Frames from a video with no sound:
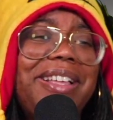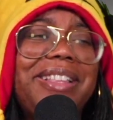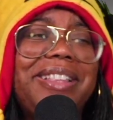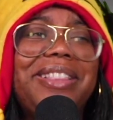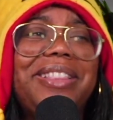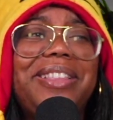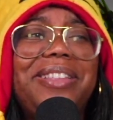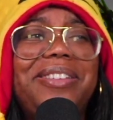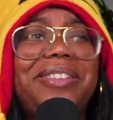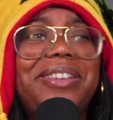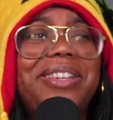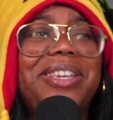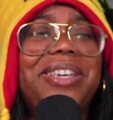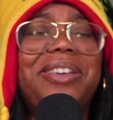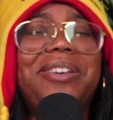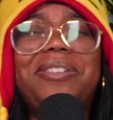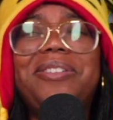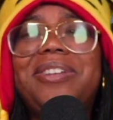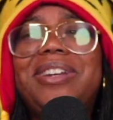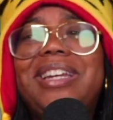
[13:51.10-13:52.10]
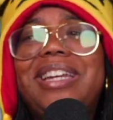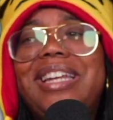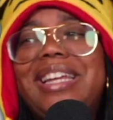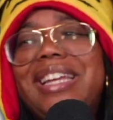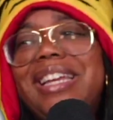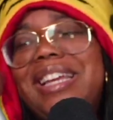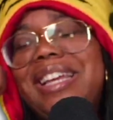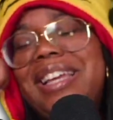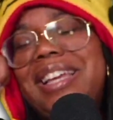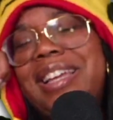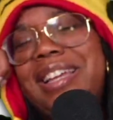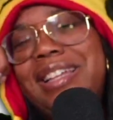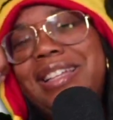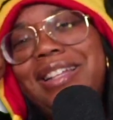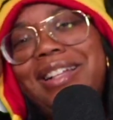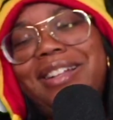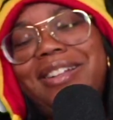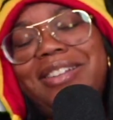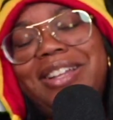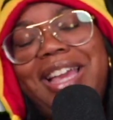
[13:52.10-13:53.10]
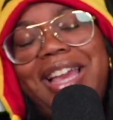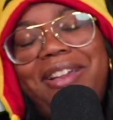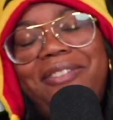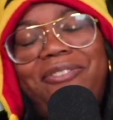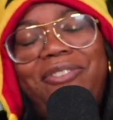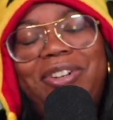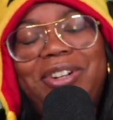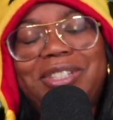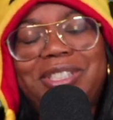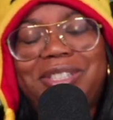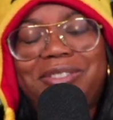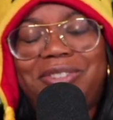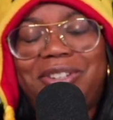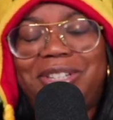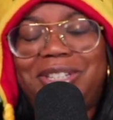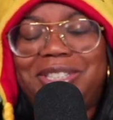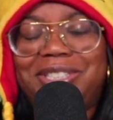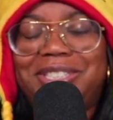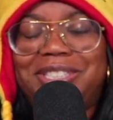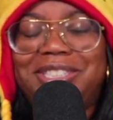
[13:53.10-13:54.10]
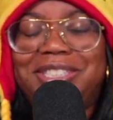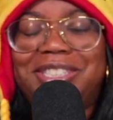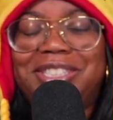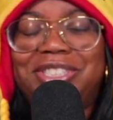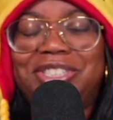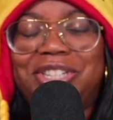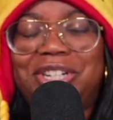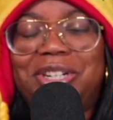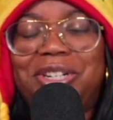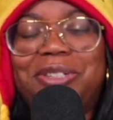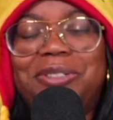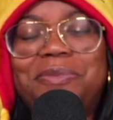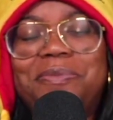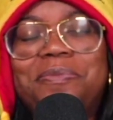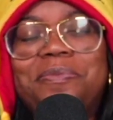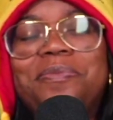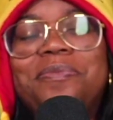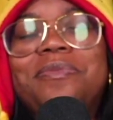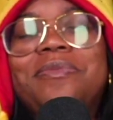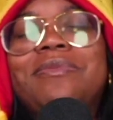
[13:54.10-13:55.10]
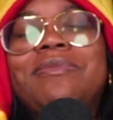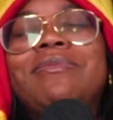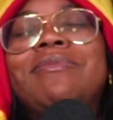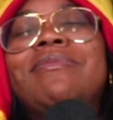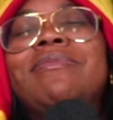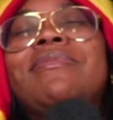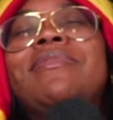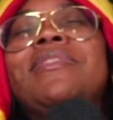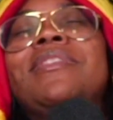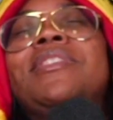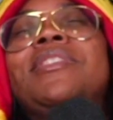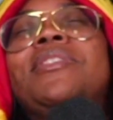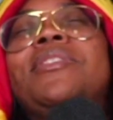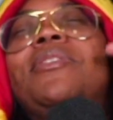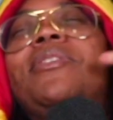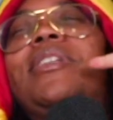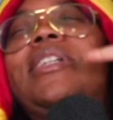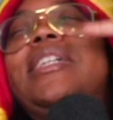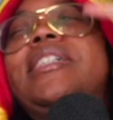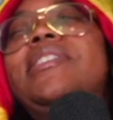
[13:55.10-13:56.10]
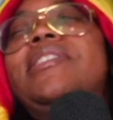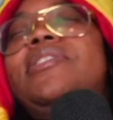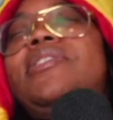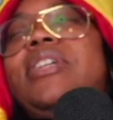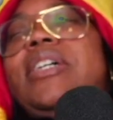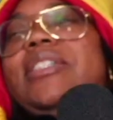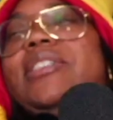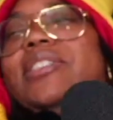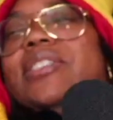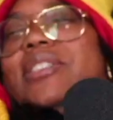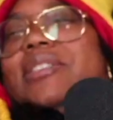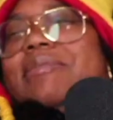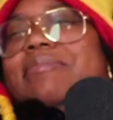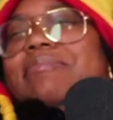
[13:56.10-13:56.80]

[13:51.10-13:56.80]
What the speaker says: Little cutie. Okay, first of all, the show. Hold on, stretch.